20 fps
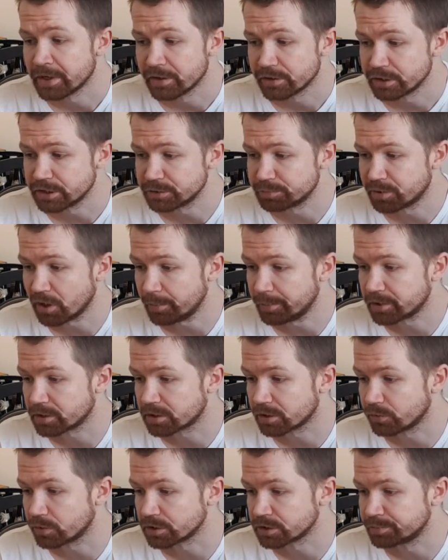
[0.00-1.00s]
This
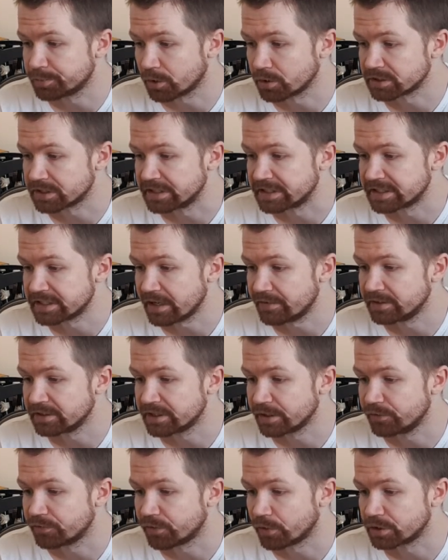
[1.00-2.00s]
property was bought in
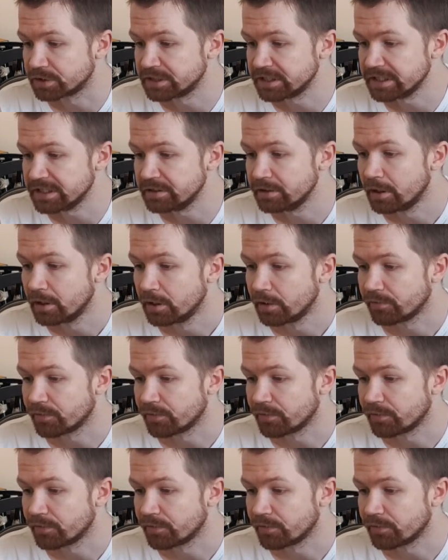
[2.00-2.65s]
1714.